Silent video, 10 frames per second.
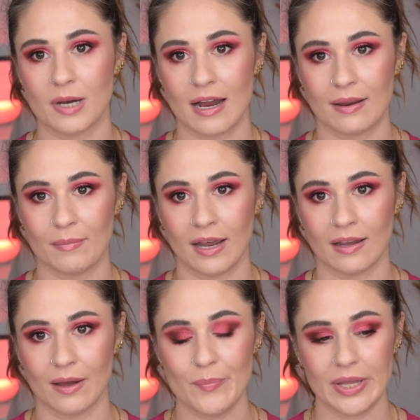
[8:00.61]
buying
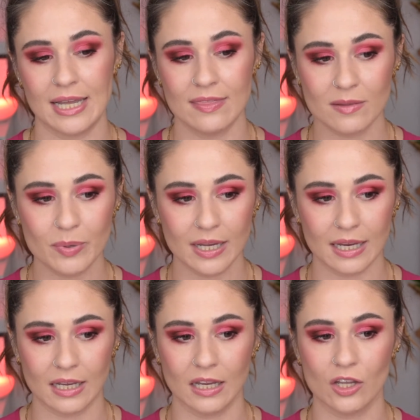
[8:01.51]
makeup. In the
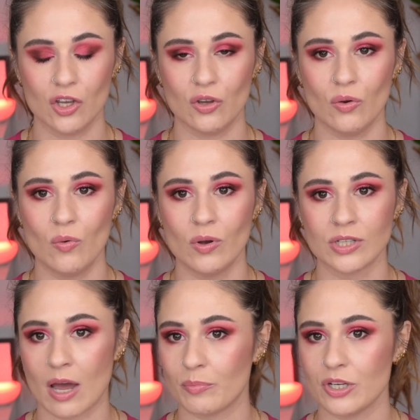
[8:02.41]
beginning, you will
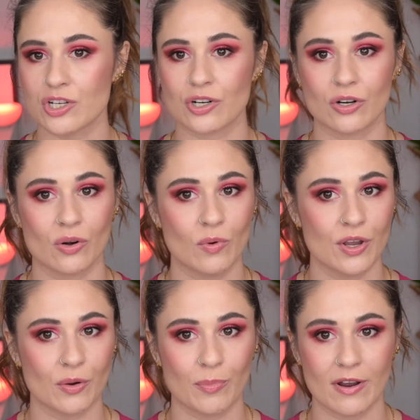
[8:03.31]
not be sure what
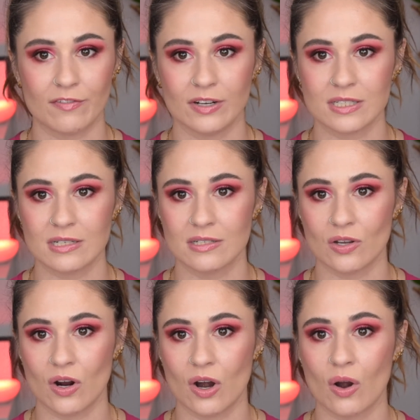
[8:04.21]
your preferences
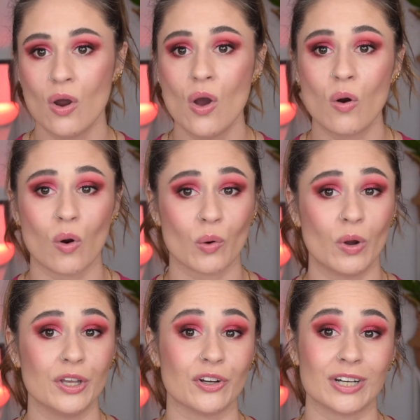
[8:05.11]
are, or
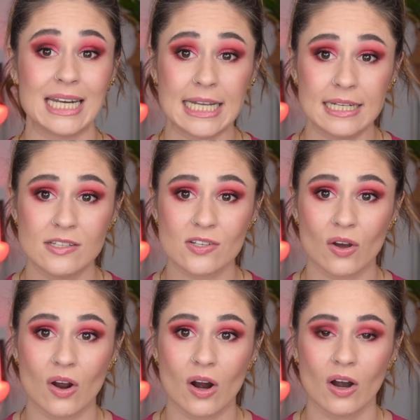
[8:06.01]
what your needs
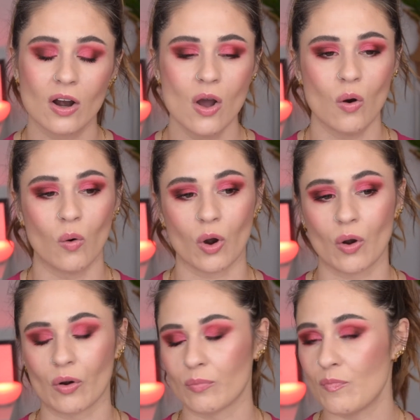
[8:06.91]
are,
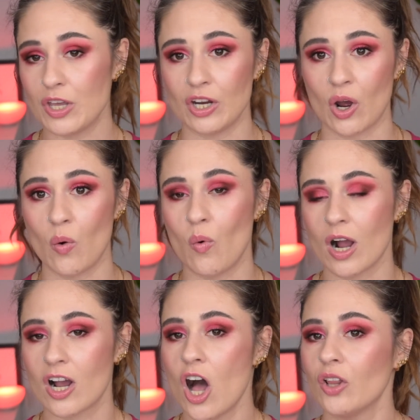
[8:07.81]
or you know
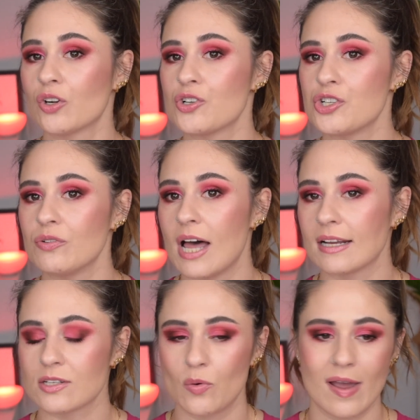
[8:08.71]
what colors you
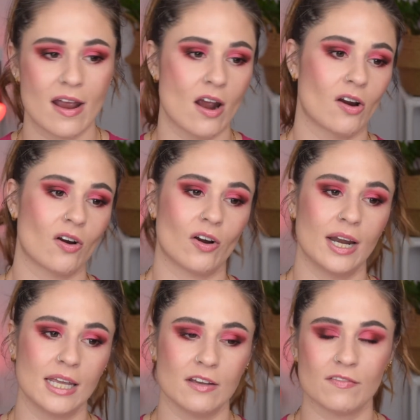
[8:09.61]
like to wear, or
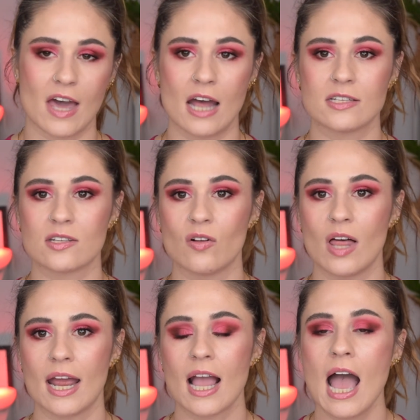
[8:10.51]
any of that. So
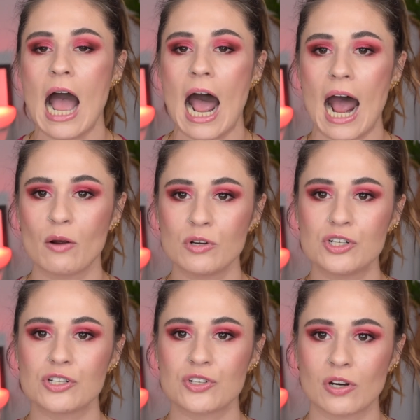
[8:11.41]
like, I would
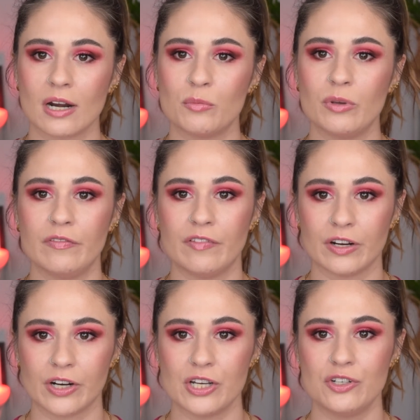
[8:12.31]
just try to be
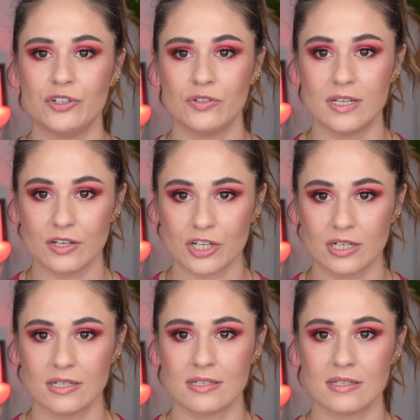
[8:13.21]
very
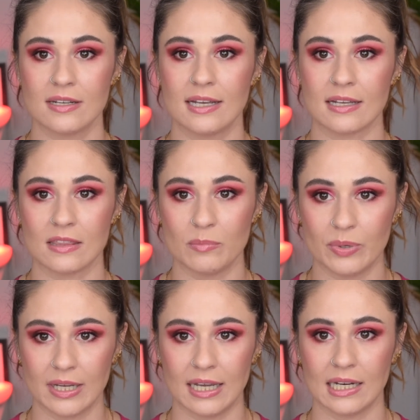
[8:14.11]
judicious in the
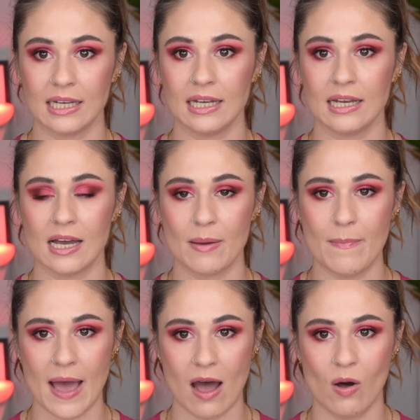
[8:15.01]
beginning
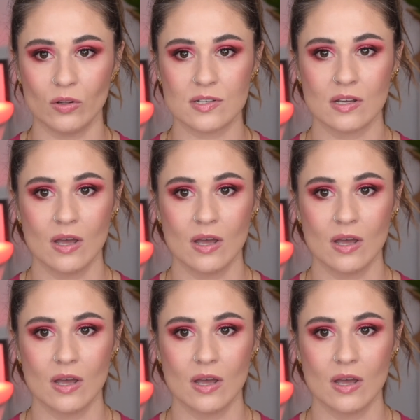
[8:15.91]
about